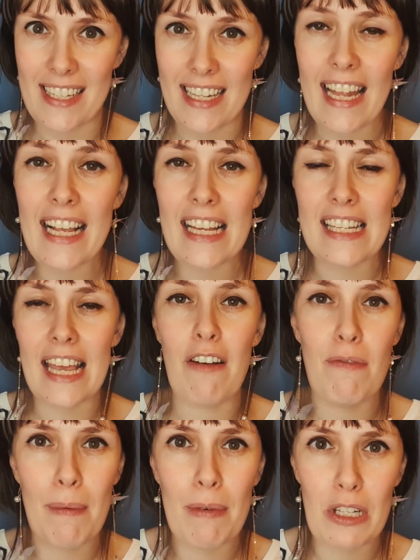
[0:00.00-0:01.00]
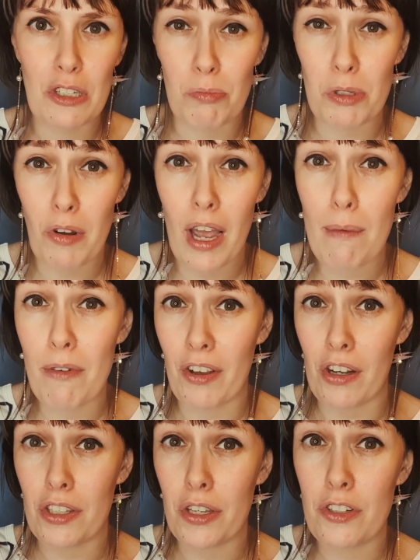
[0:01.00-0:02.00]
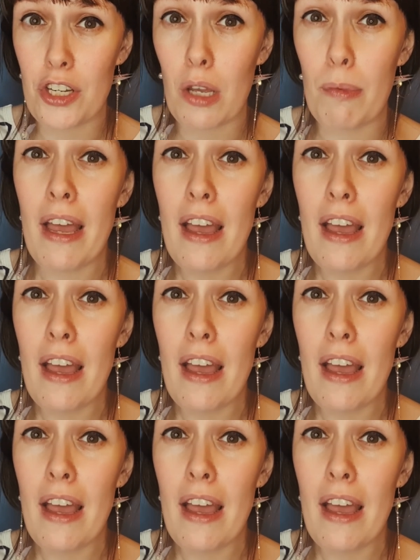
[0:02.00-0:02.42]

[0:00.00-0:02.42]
Like I say, remember to subscribe if you're on YouTube,